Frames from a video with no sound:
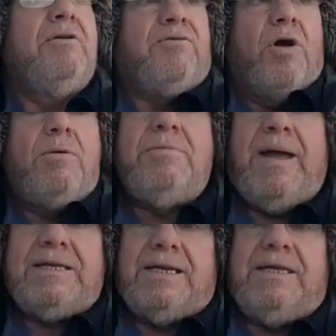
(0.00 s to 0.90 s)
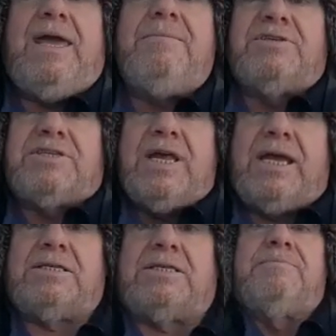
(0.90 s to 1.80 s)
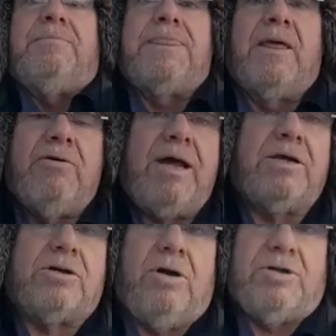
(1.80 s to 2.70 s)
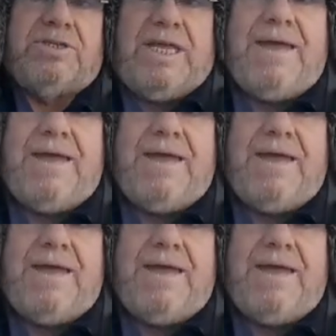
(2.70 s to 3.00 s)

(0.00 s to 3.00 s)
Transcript: from basically the M6 right across the